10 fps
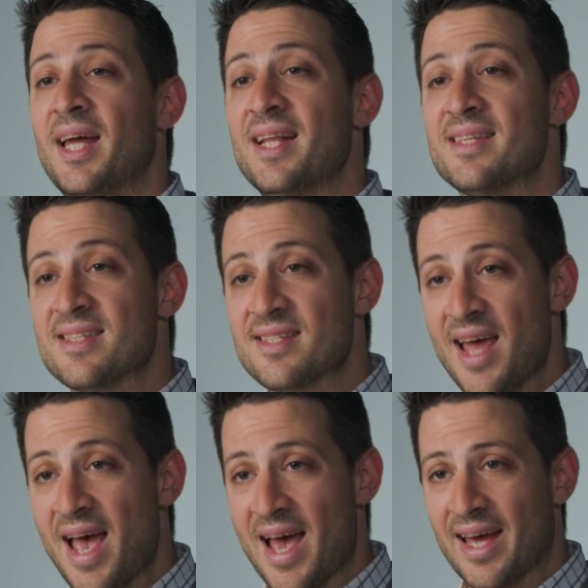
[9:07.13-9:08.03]

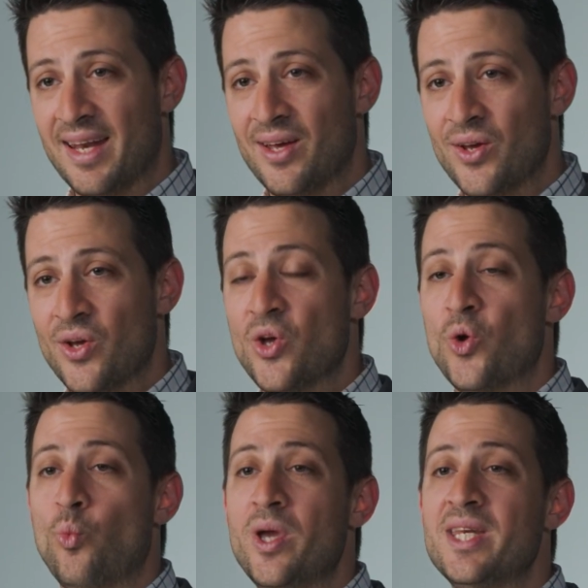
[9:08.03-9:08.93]
Instead,
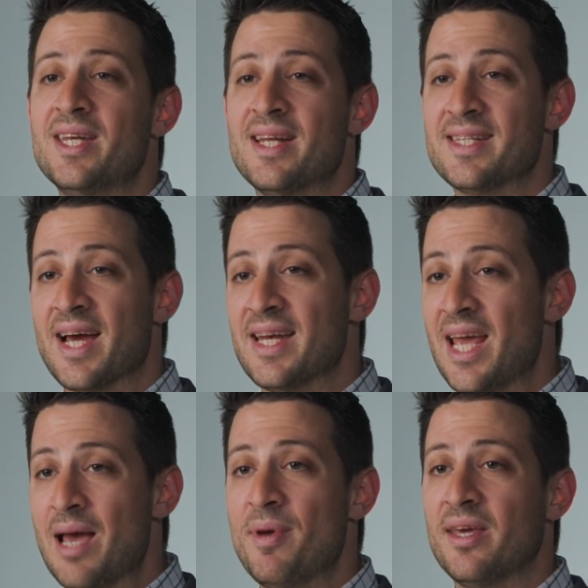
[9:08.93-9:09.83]
we need a
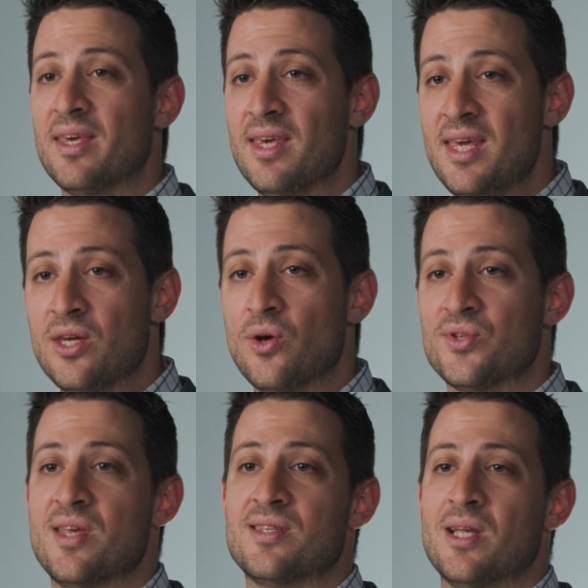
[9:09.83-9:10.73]
dynamic
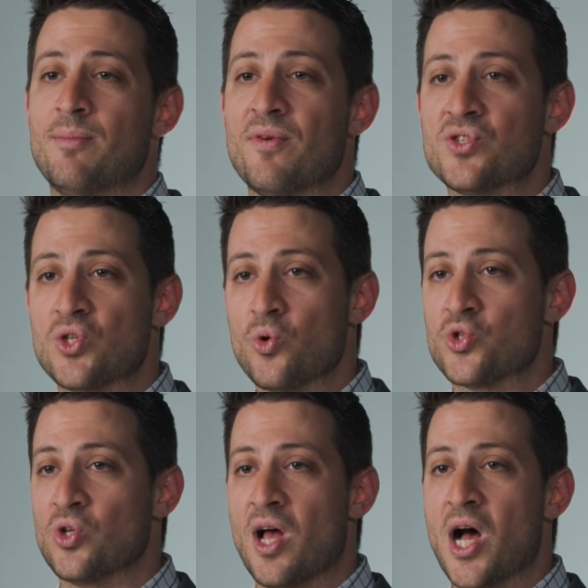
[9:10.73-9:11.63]
ecosystem of
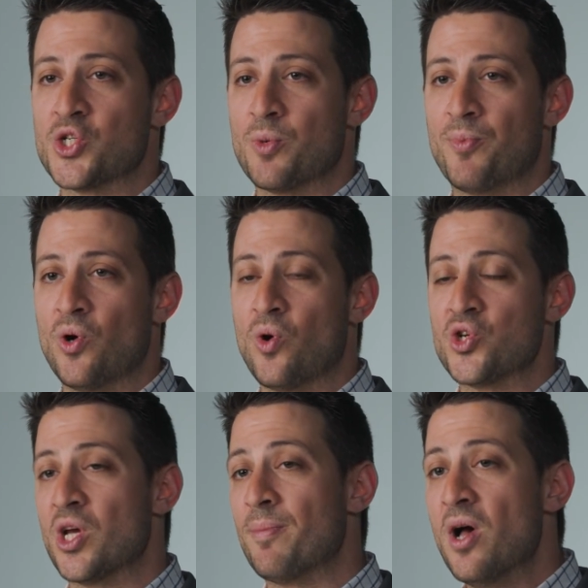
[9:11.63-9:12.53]
social
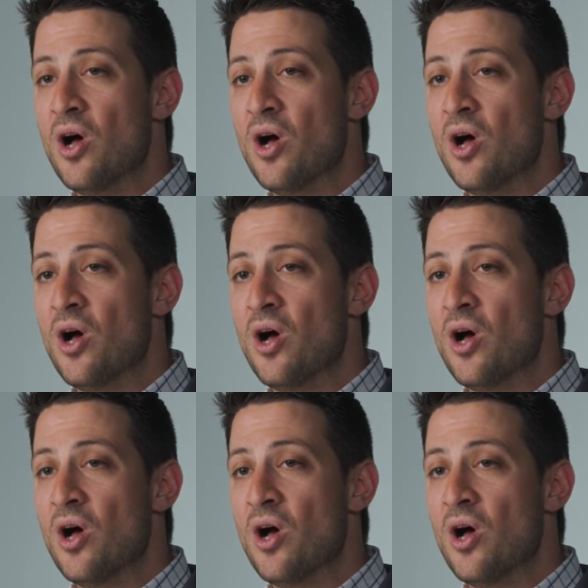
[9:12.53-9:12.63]
entrepreneurship,